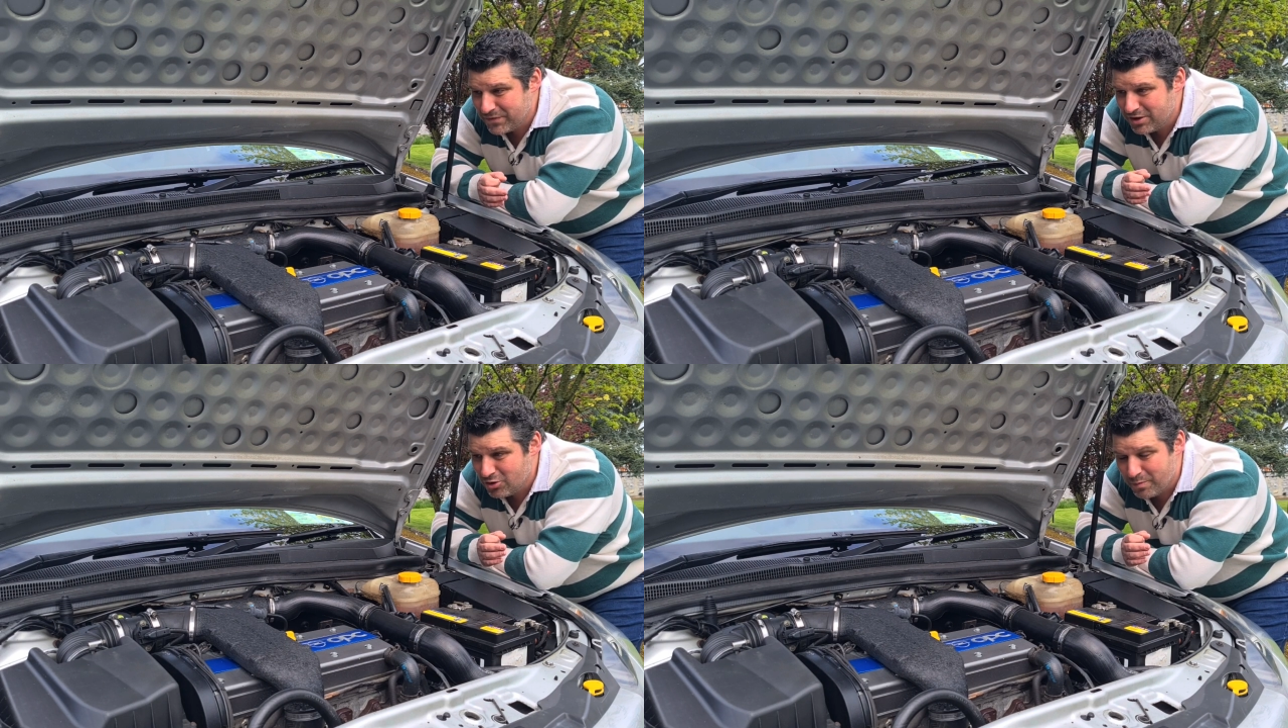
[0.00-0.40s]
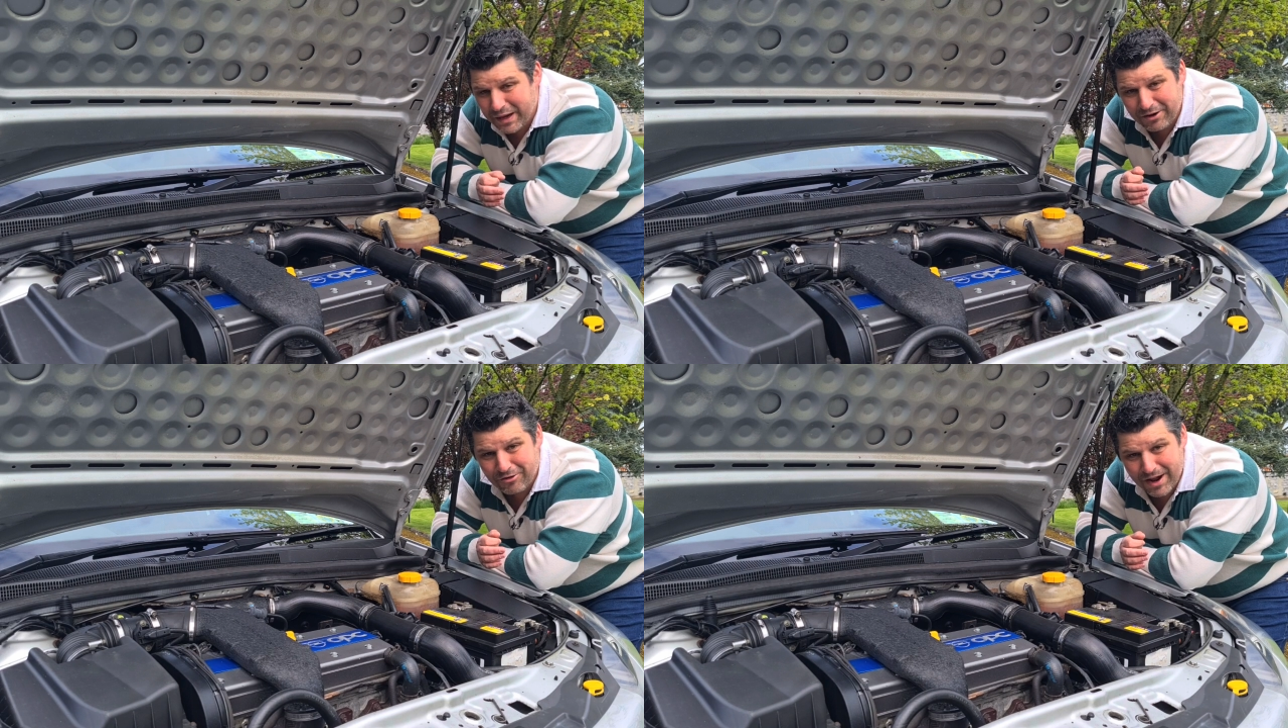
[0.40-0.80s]
you
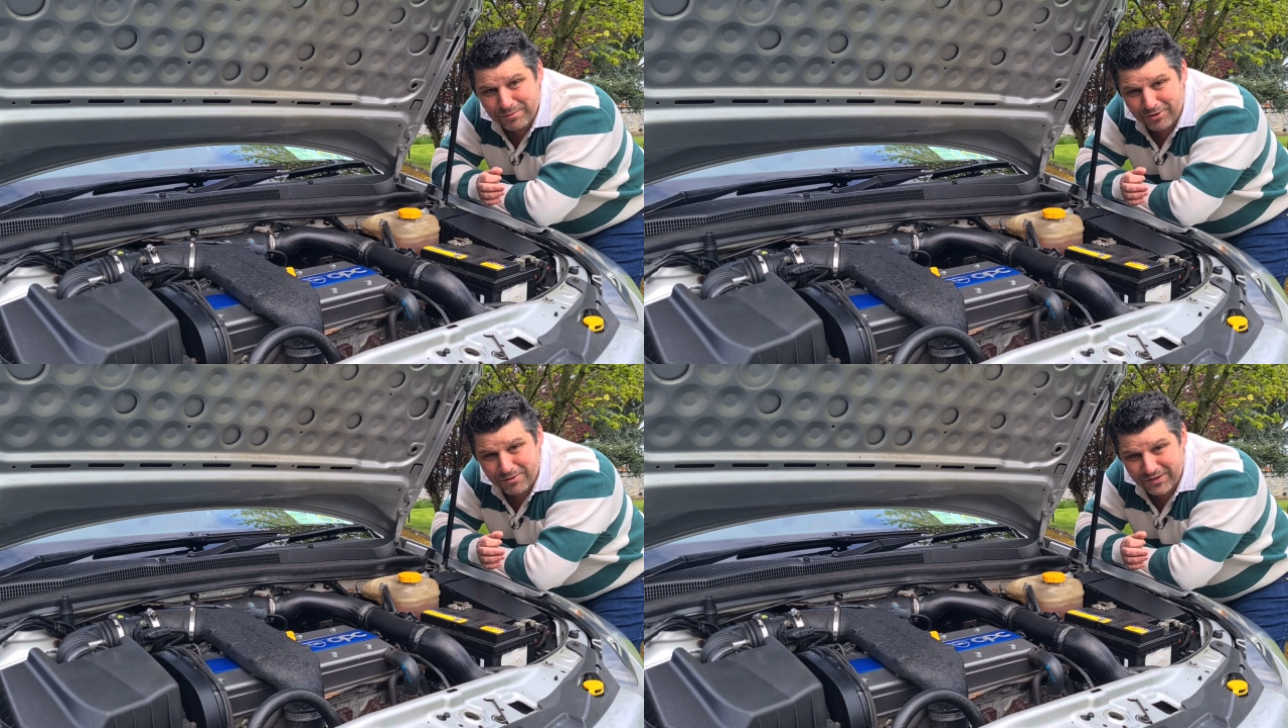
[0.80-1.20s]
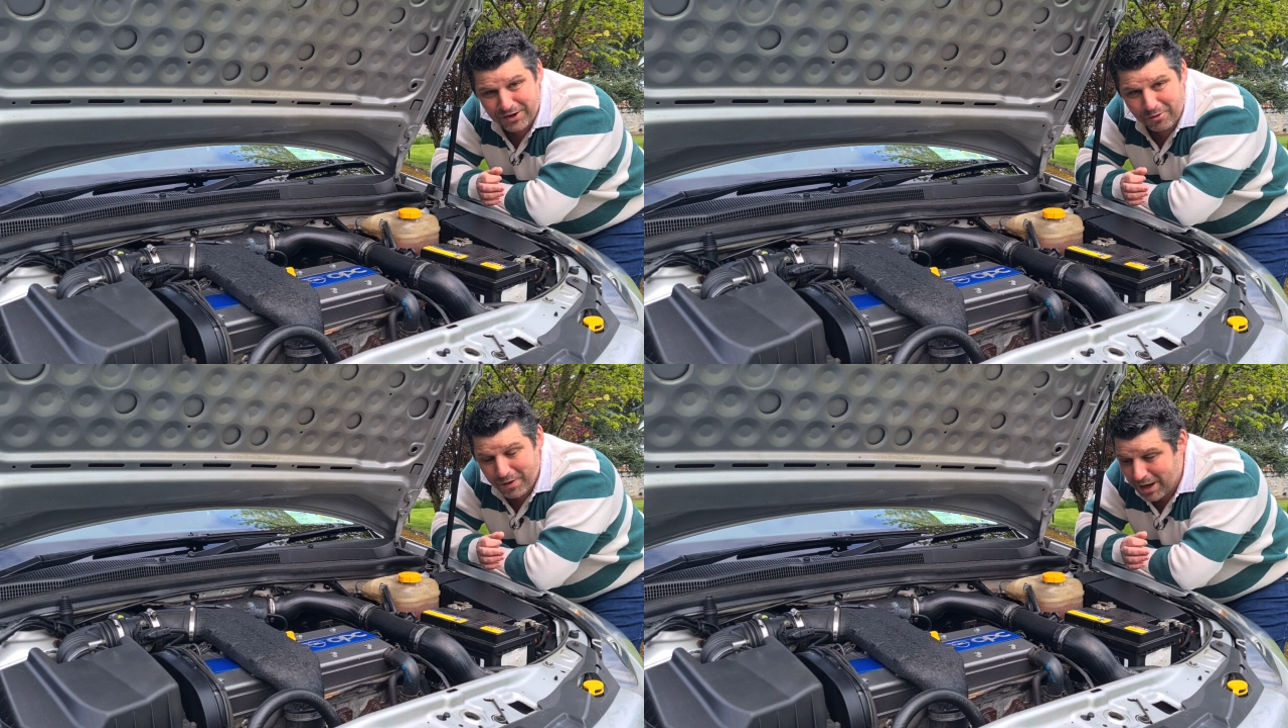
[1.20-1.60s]
better grab your
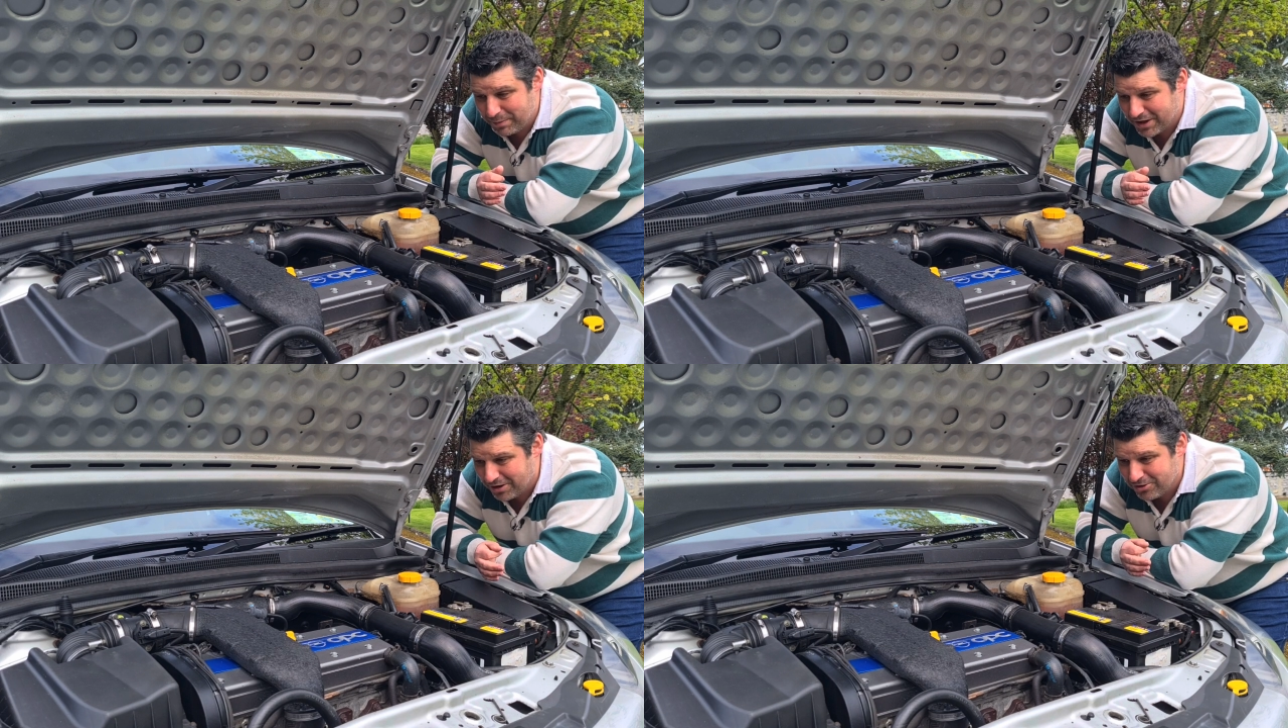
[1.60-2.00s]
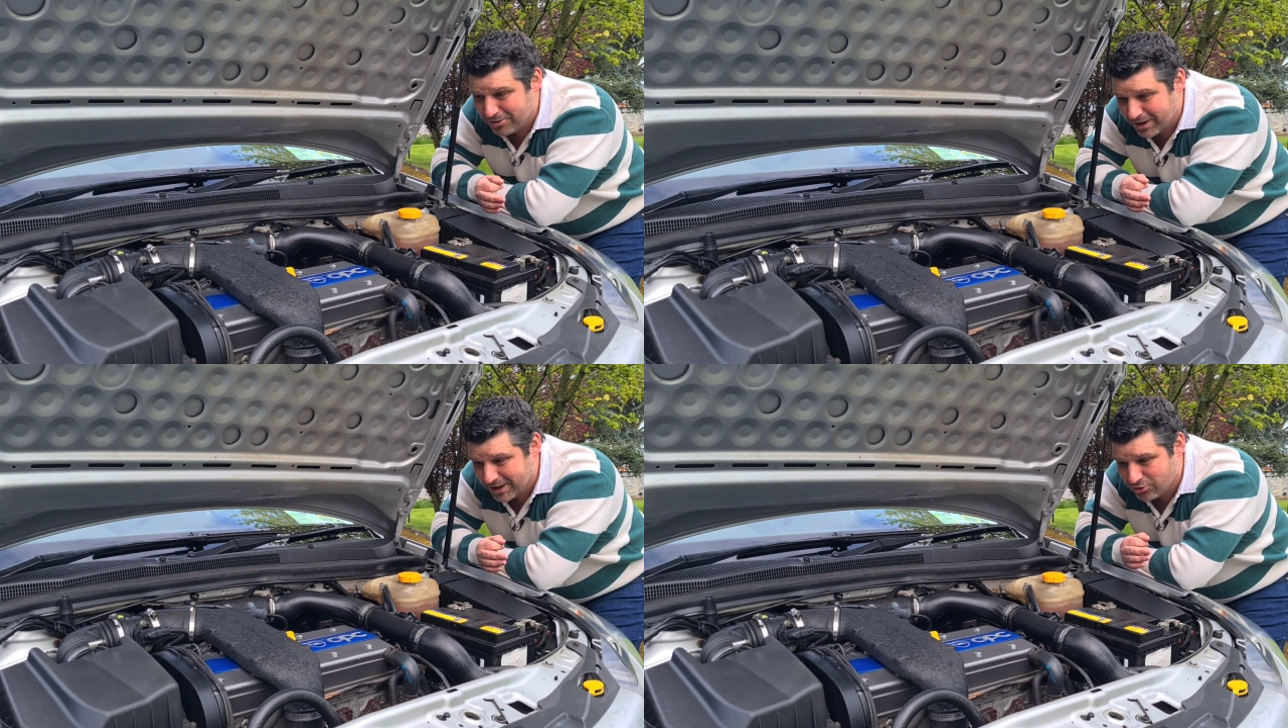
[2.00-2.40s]
steering wheel because you're
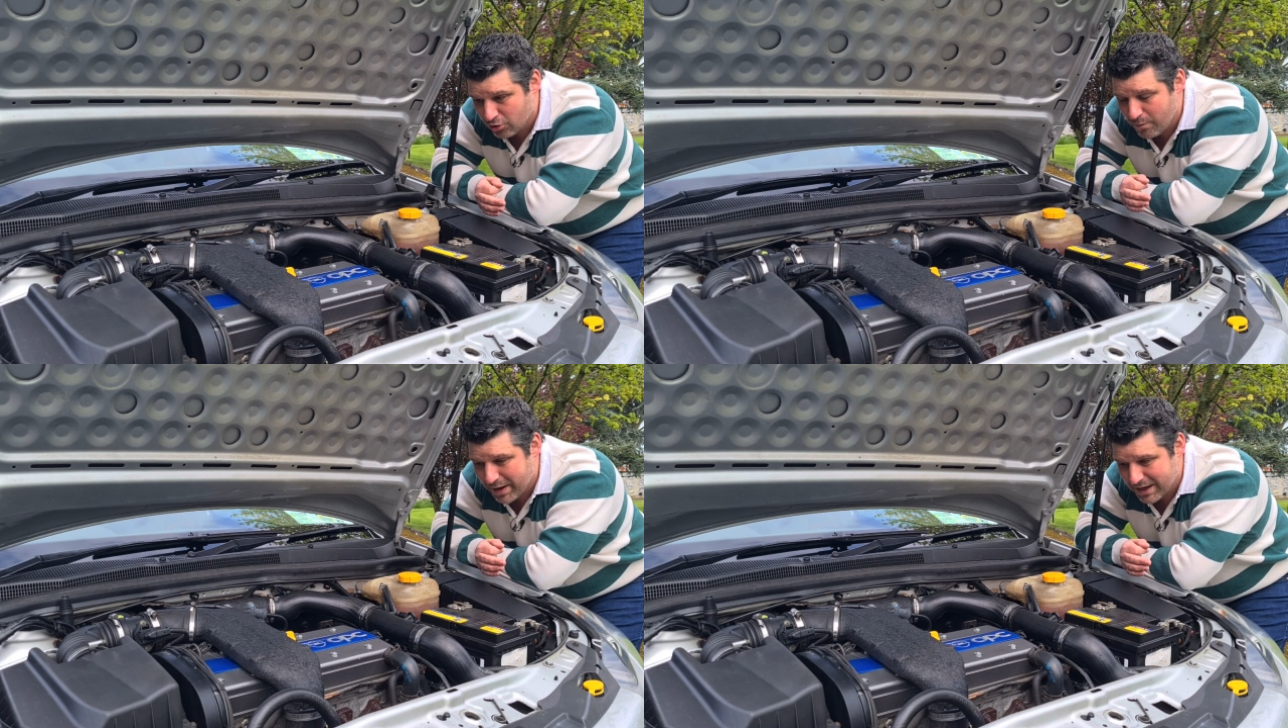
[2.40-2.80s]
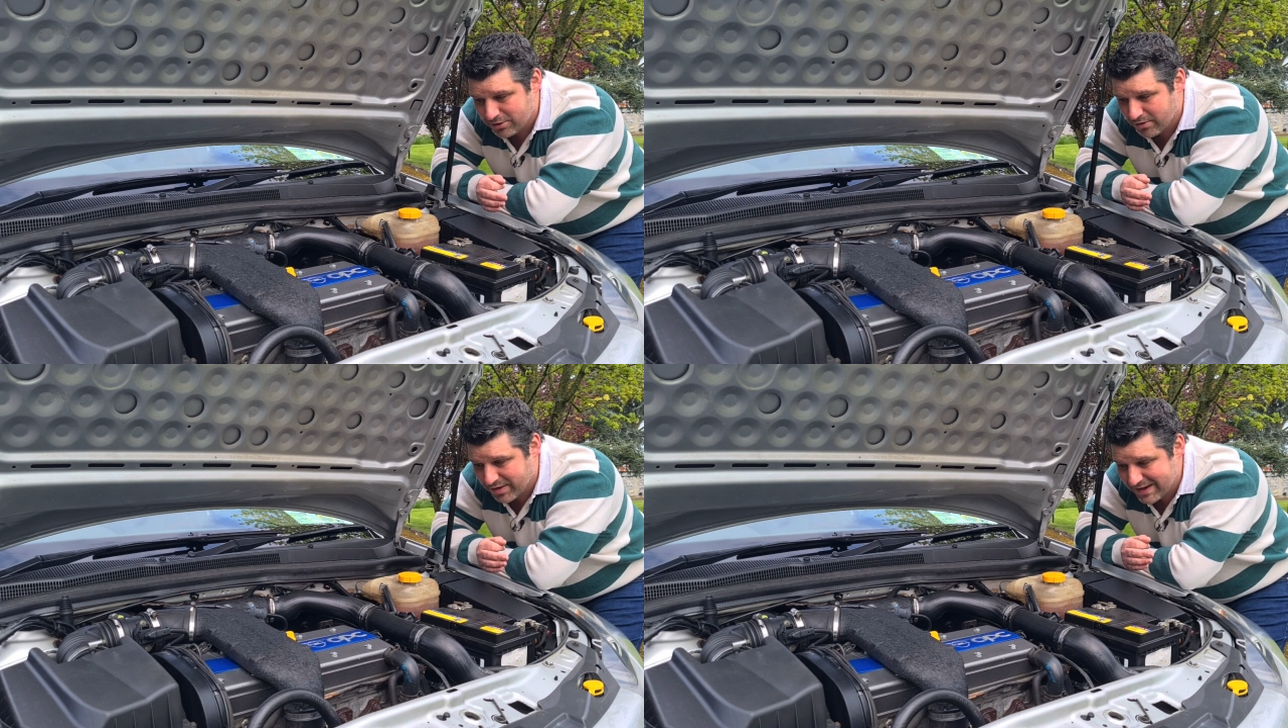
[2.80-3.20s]
going to get thrown back in
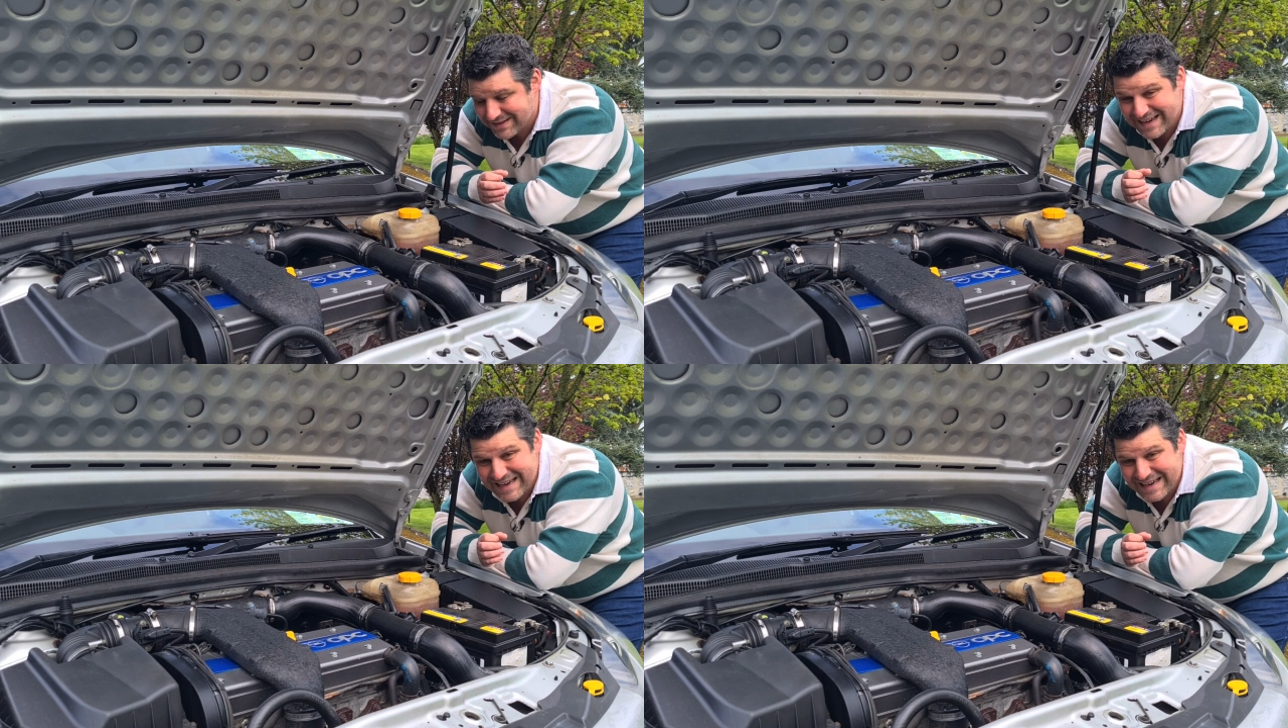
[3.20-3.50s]
your seat.